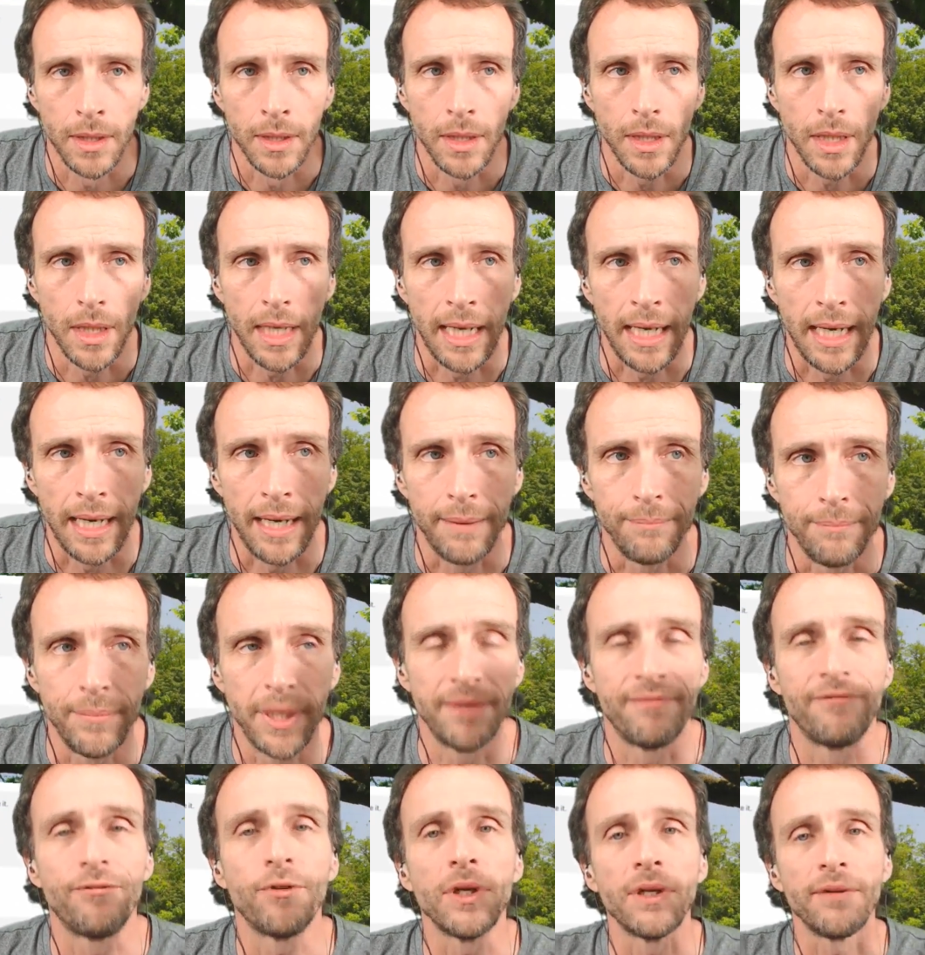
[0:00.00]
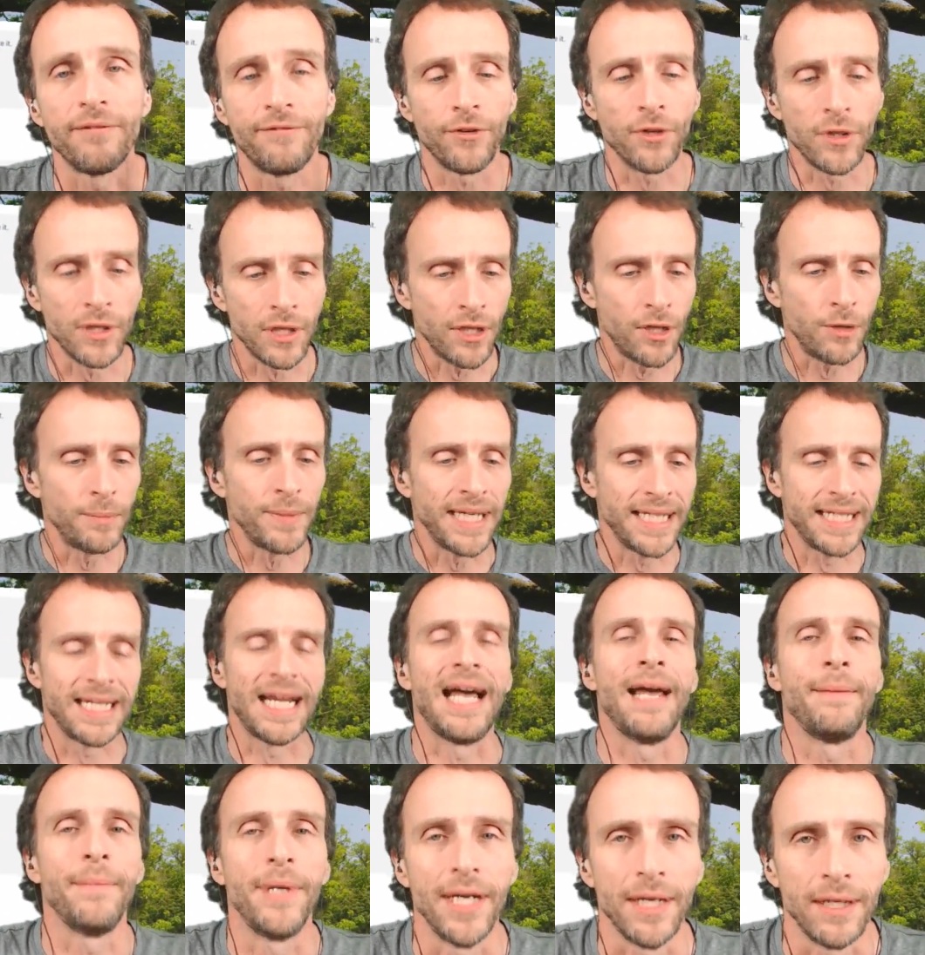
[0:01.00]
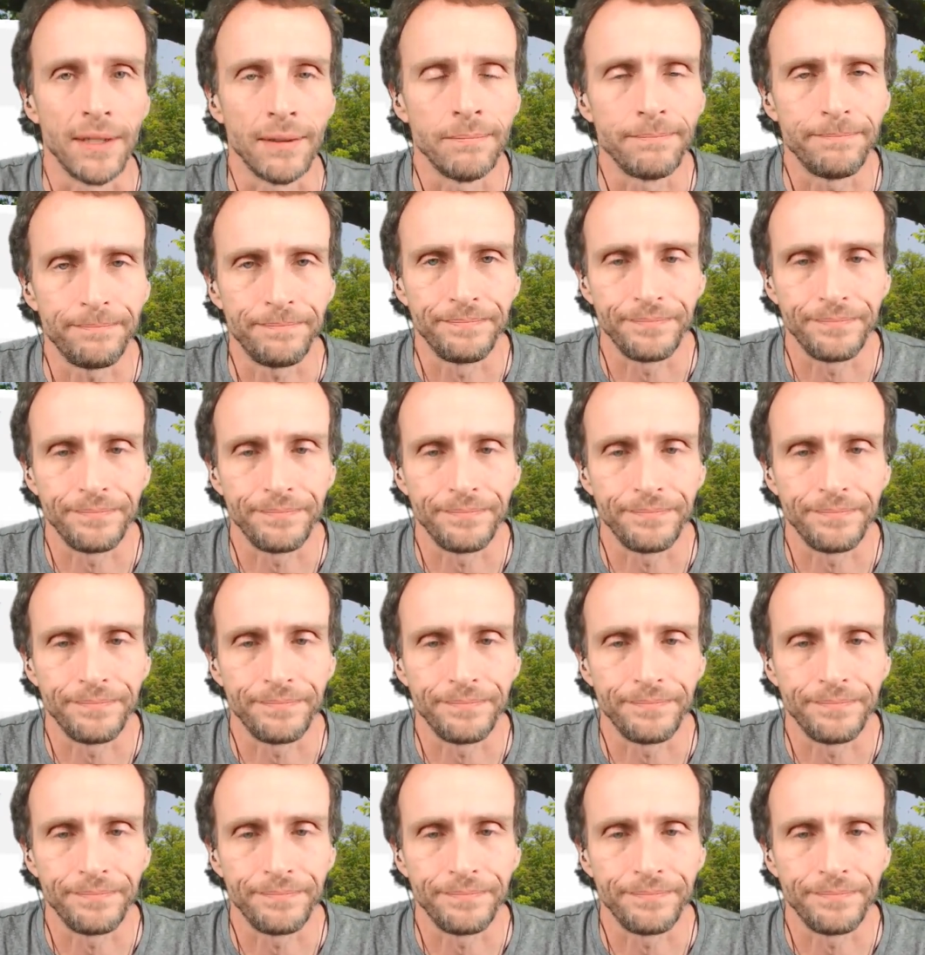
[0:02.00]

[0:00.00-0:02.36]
but for a little bit of time here,